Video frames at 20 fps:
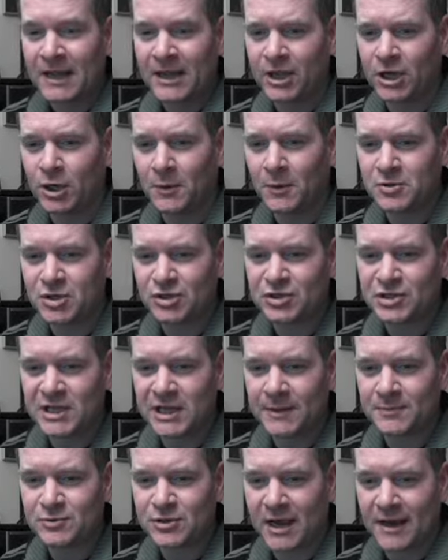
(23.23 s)
You know, it just
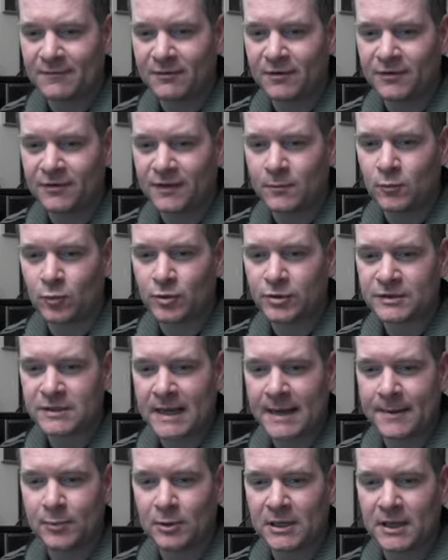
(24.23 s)
keeps everything more
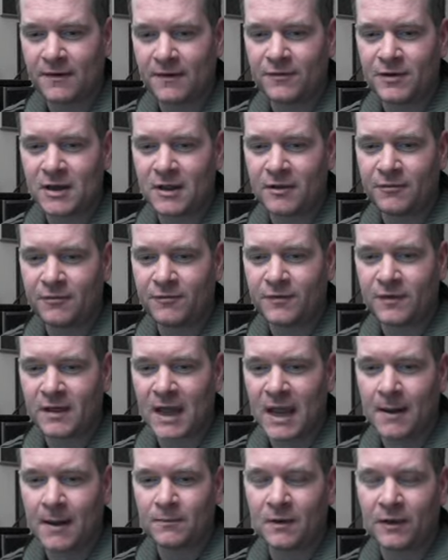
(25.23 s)
stable, even if the
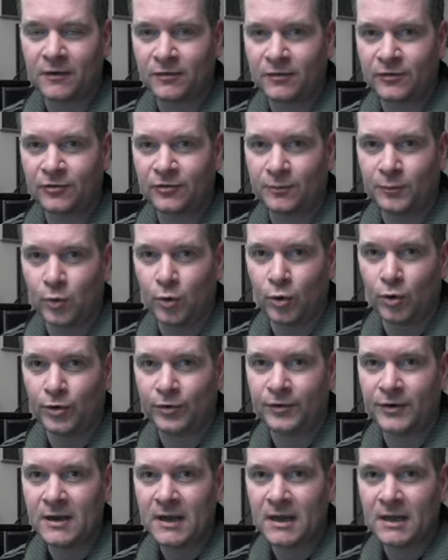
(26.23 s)
game doesn't
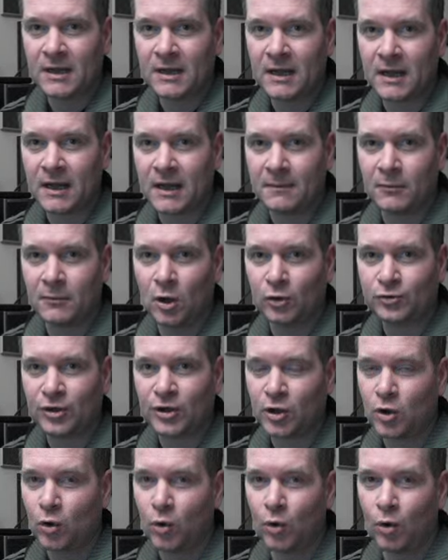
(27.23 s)
support uh,
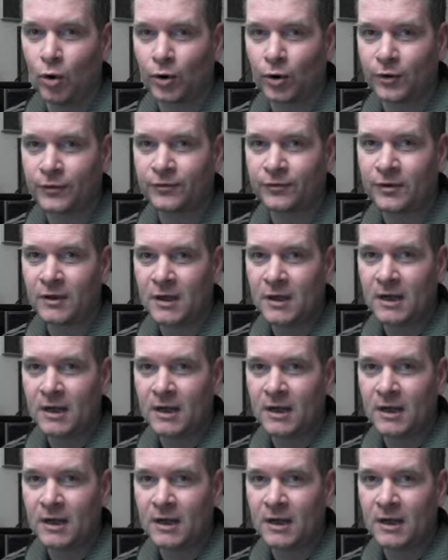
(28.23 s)
multi-cores.